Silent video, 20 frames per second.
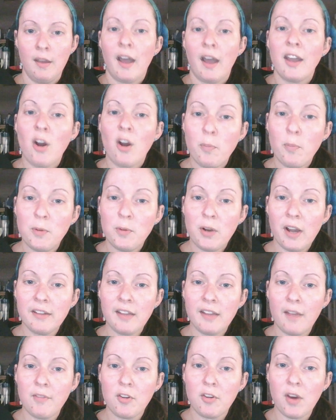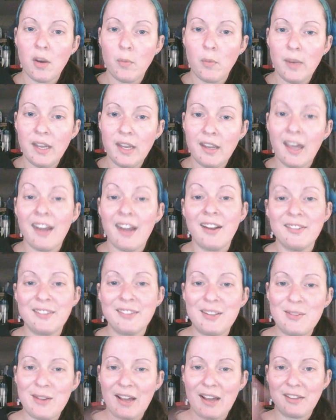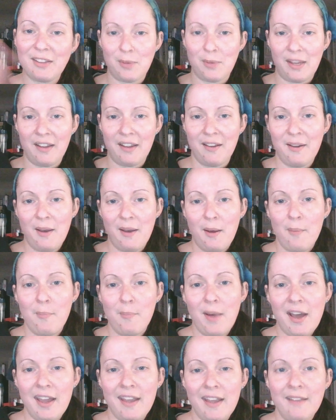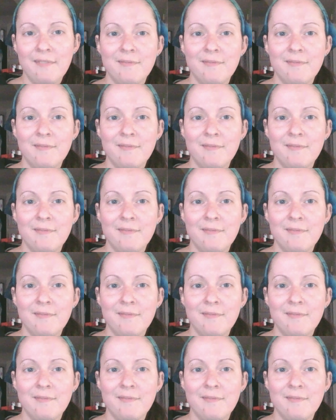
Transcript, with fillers: I hope you guys have a great week, and I'll see you next week. Bye.